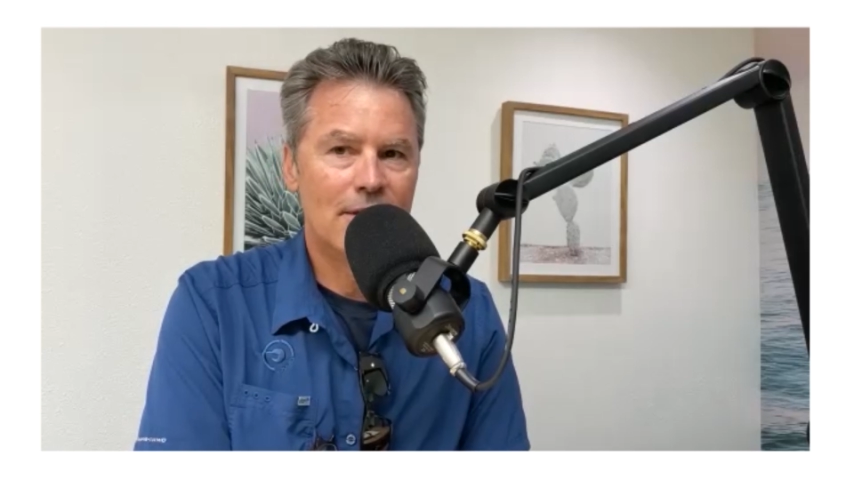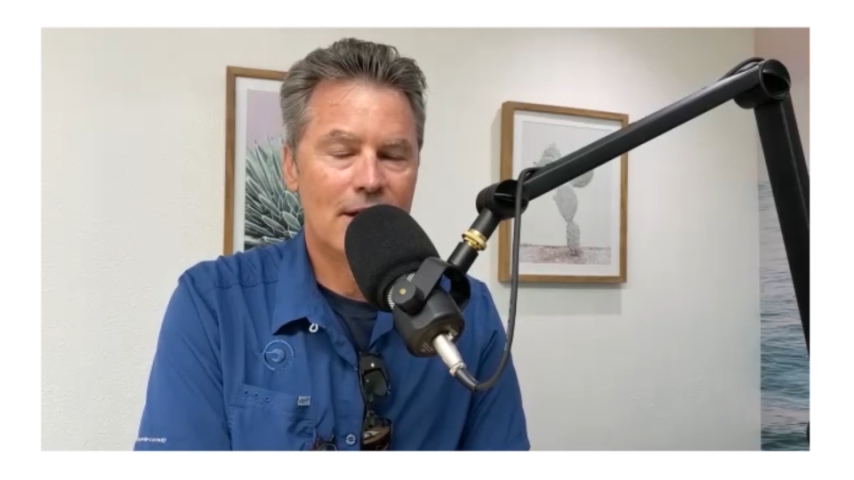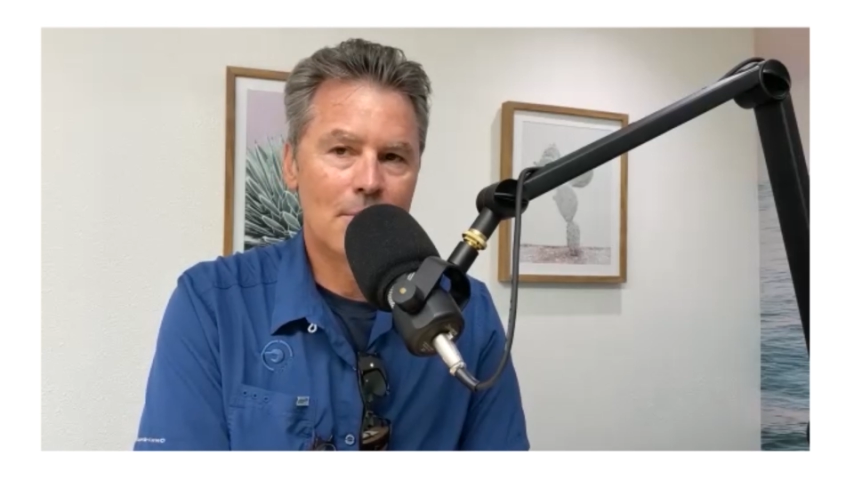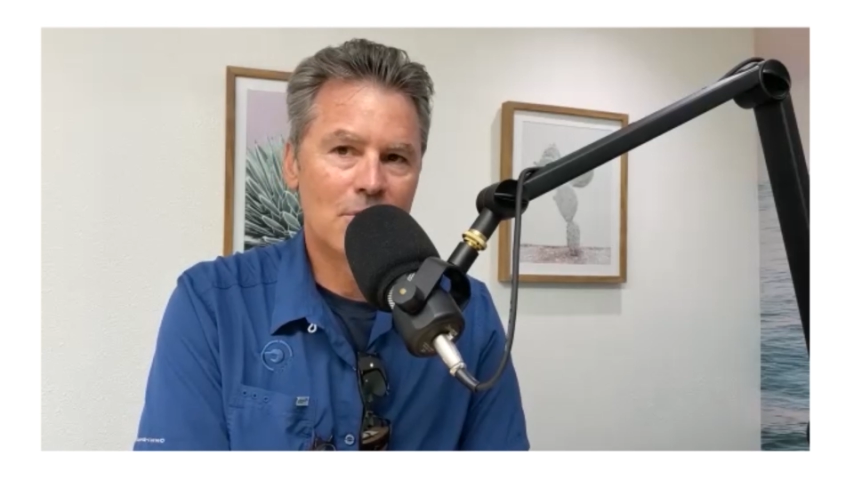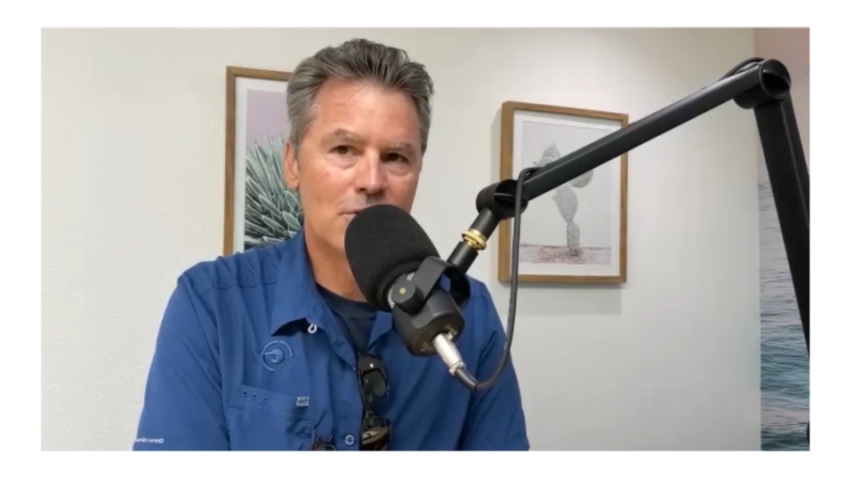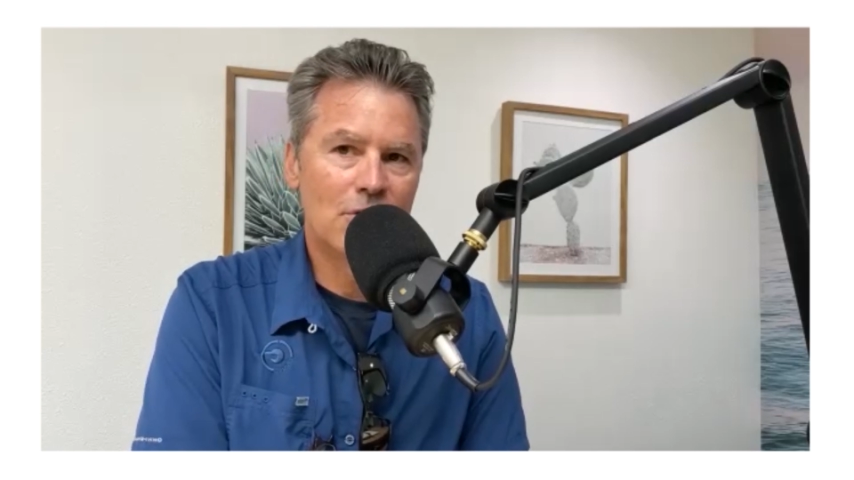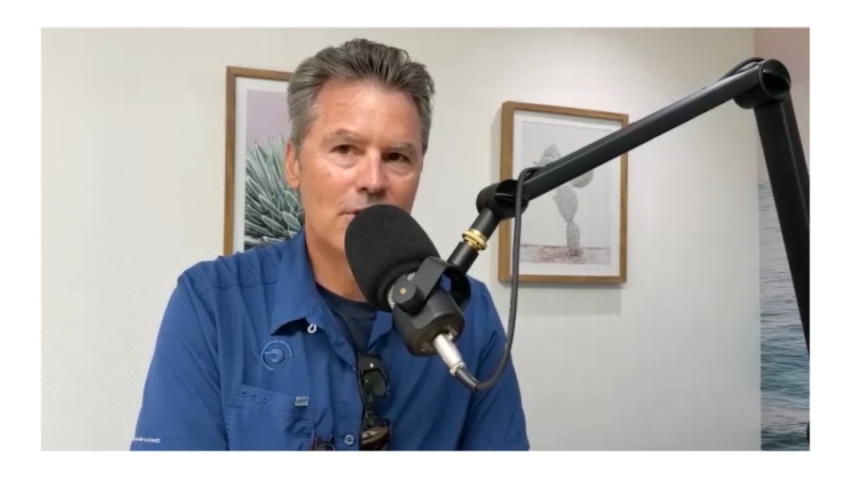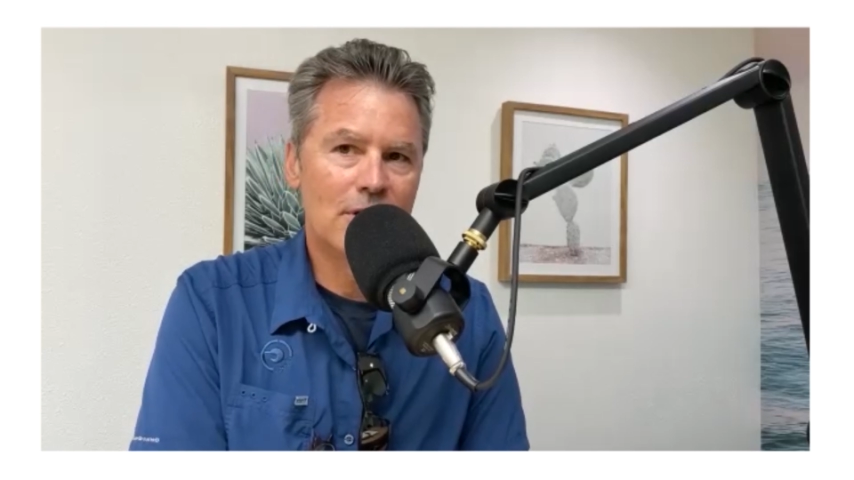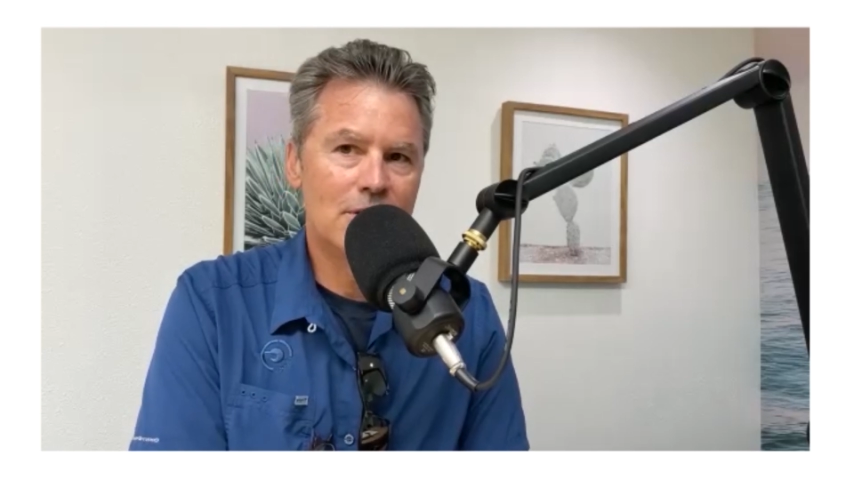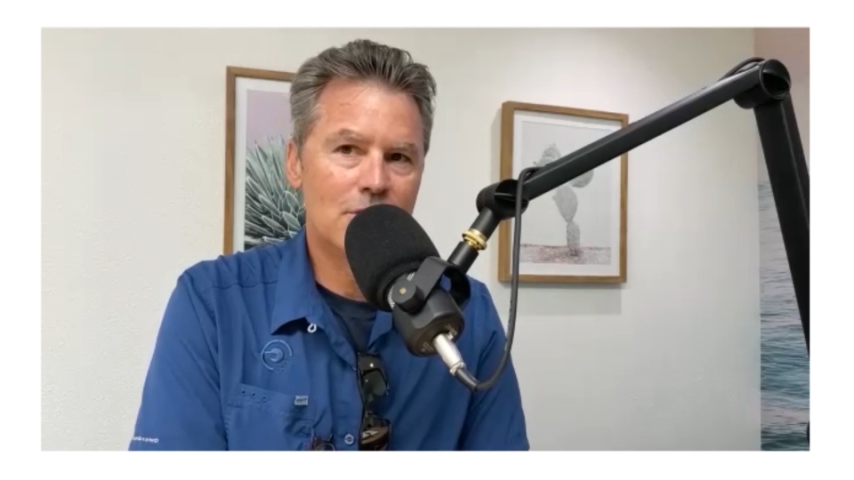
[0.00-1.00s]
the
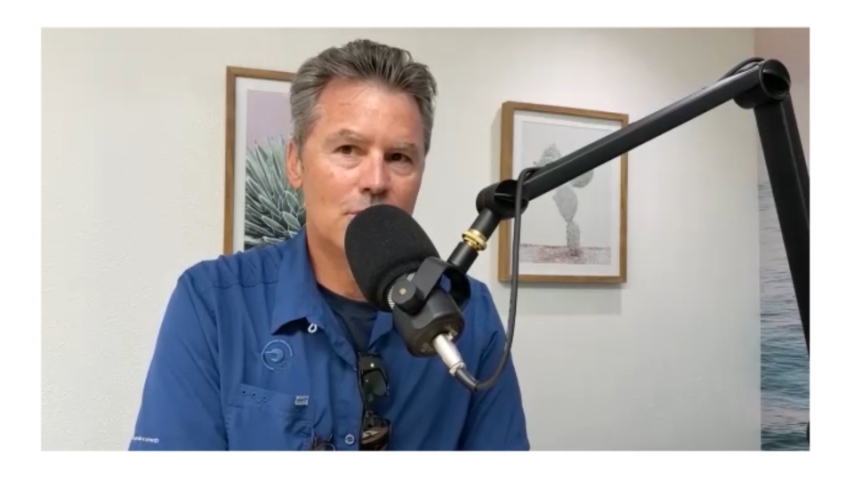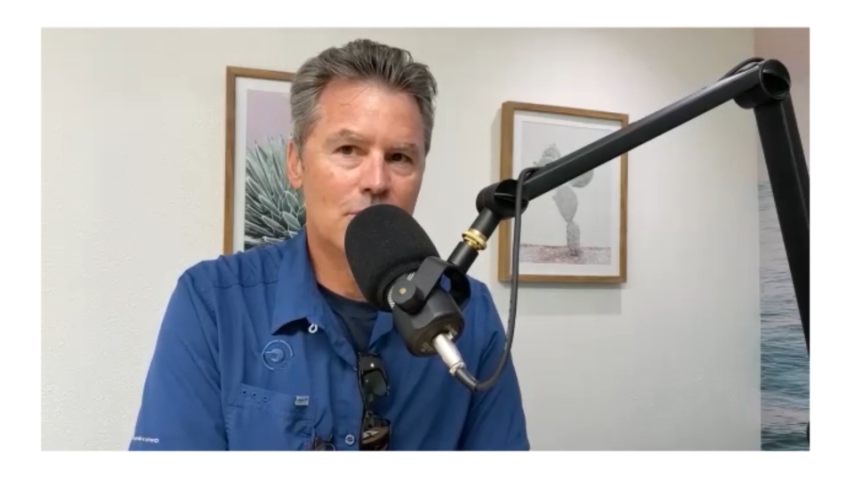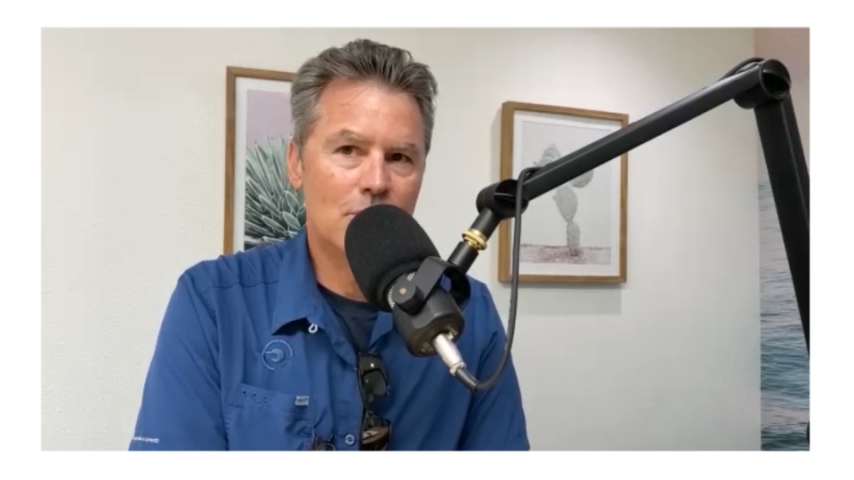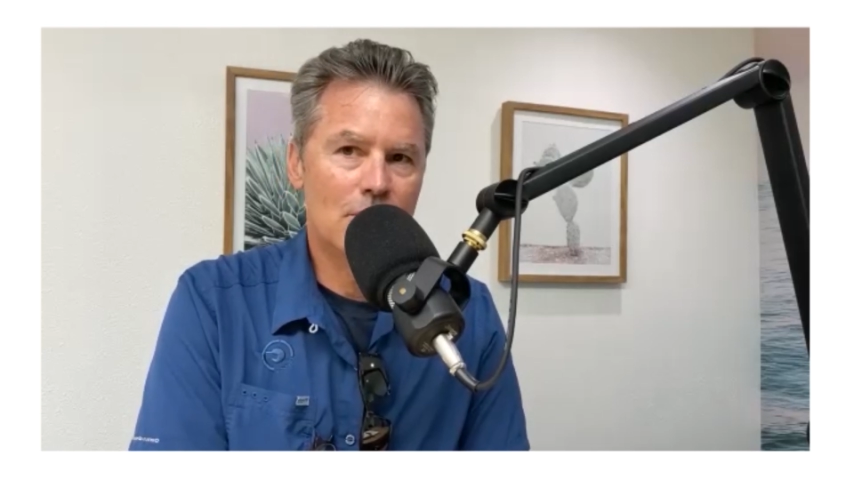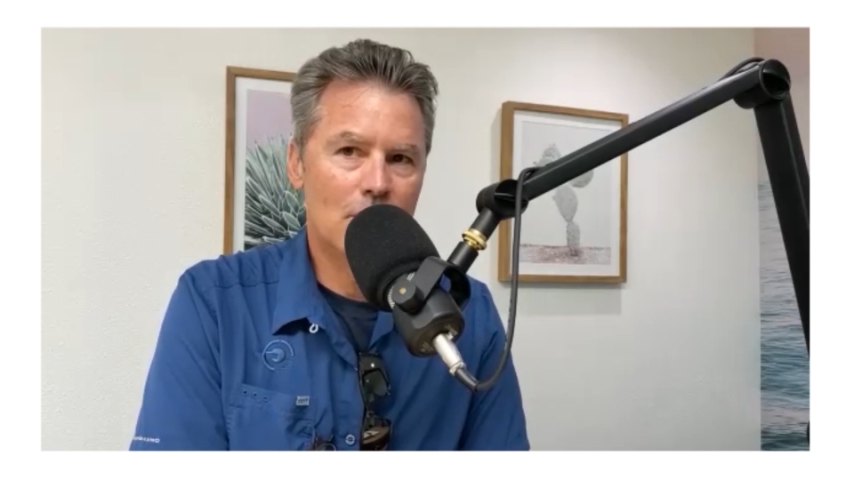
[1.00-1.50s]
opportunity to